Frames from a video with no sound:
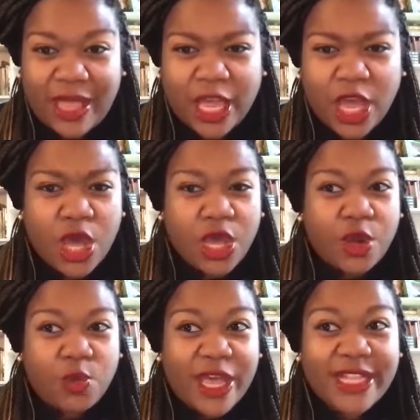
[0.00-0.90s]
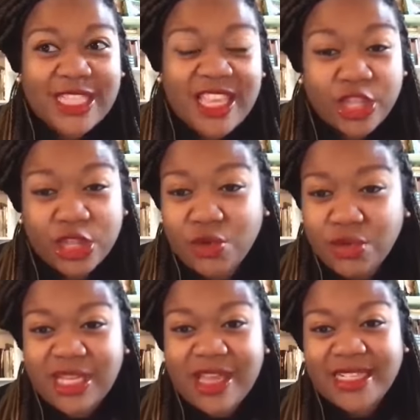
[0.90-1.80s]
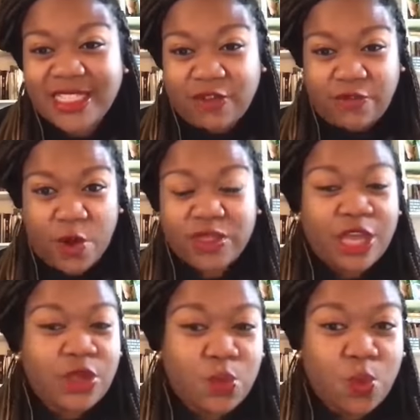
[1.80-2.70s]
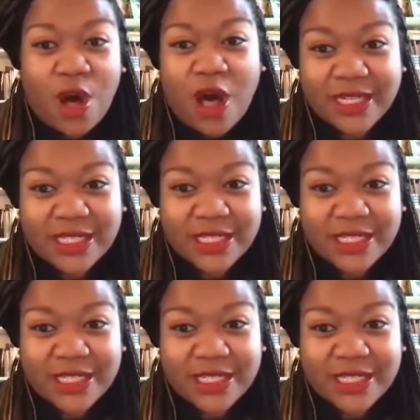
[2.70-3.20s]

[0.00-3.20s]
Like, it's the enthusiastic vote that you want,